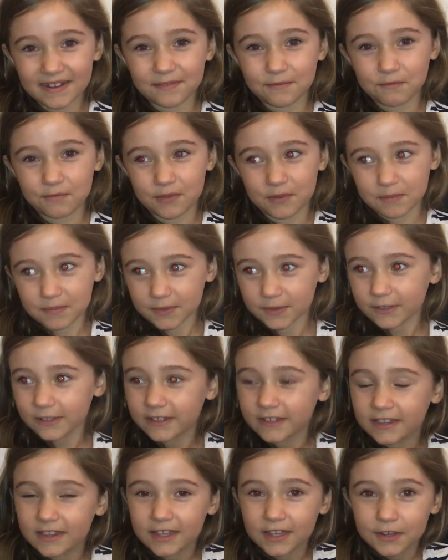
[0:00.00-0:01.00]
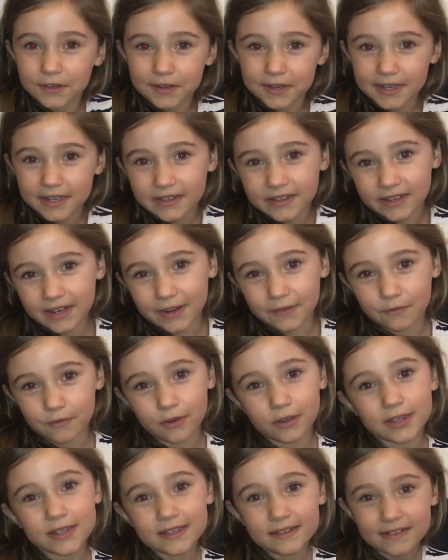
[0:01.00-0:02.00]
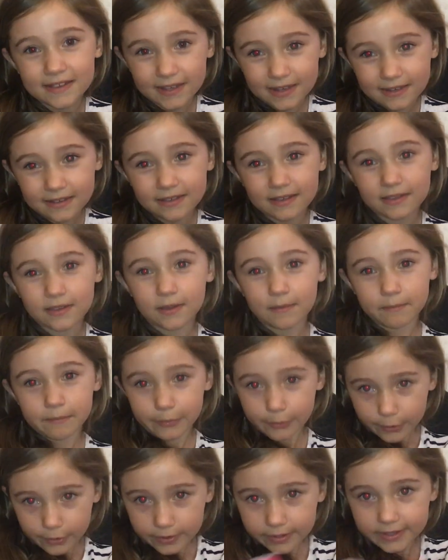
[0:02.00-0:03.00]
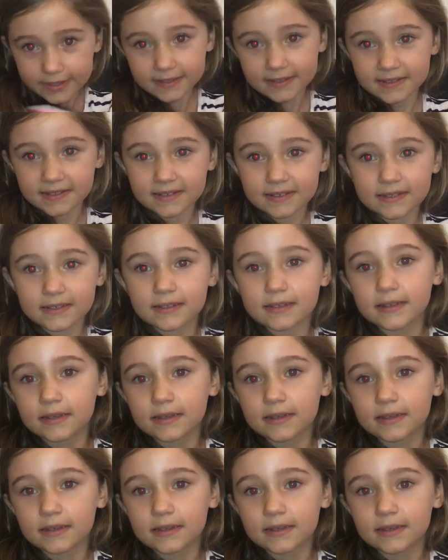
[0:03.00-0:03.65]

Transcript: of the book series and I've got six of the books.